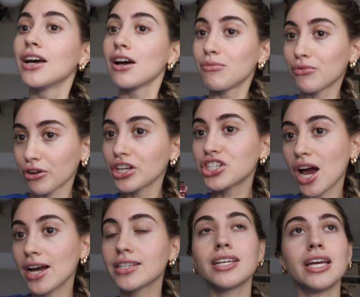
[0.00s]
really
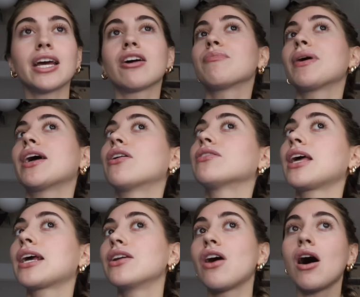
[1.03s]
trying to take care of my hair and
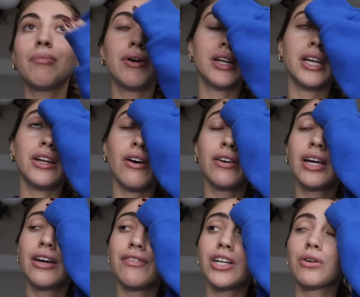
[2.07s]
like not put heat on
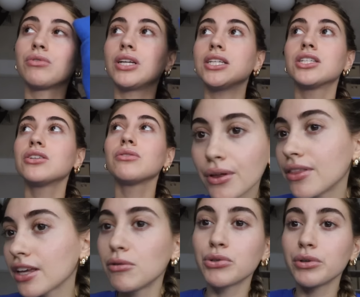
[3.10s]
it if I don't need to. The only
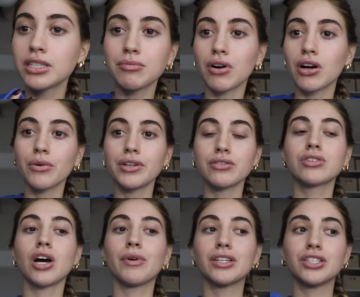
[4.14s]
thing I'm doing tomorrow is
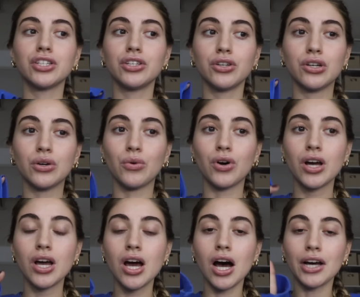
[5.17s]
going to
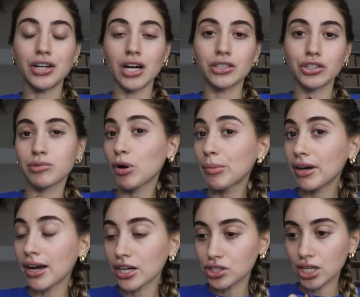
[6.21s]
a doctor's appointment.
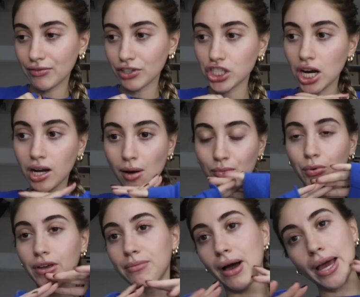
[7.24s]
I actually have a checkup
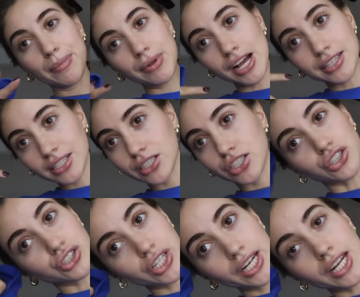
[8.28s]
with my plastic
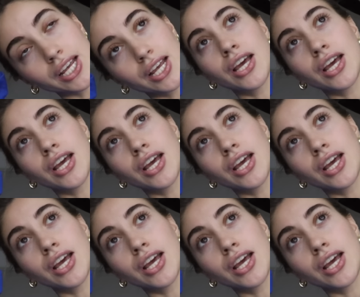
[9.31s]
surgeon